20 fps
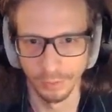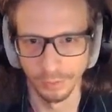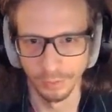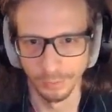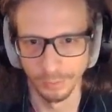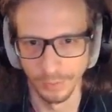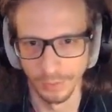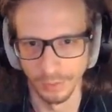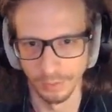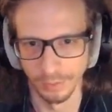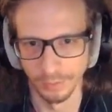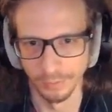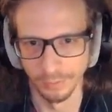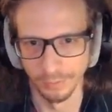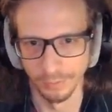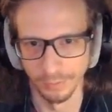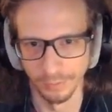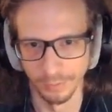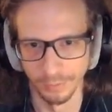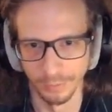to spend
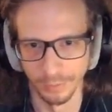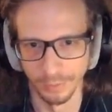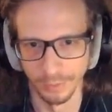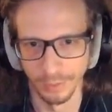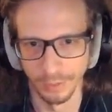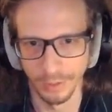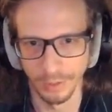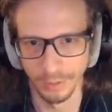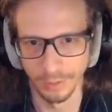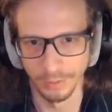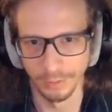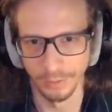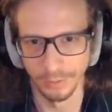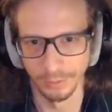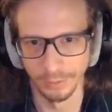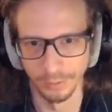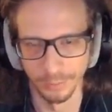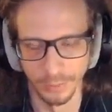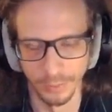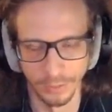a lot
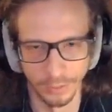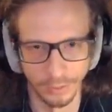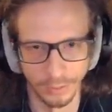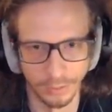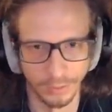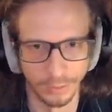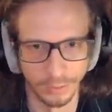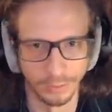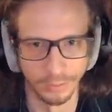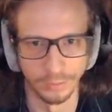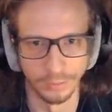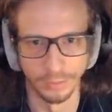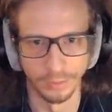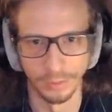less money on.